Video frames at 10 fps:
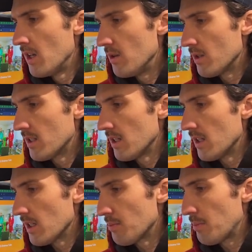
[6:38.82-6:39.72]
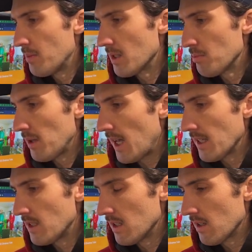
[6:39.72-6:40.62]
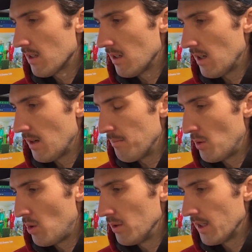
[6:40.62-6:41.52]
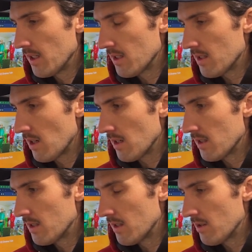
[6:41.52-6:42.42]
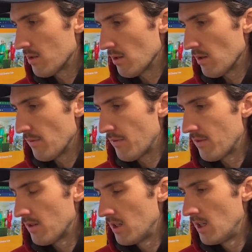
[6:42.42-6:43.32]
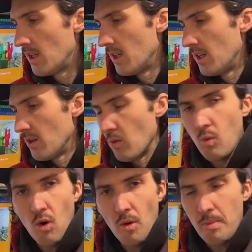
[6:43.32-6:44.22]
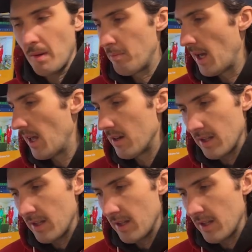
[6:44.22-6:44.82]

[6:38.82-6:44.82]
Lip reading: You can see this plastic molding is starting to sort of warp and bend.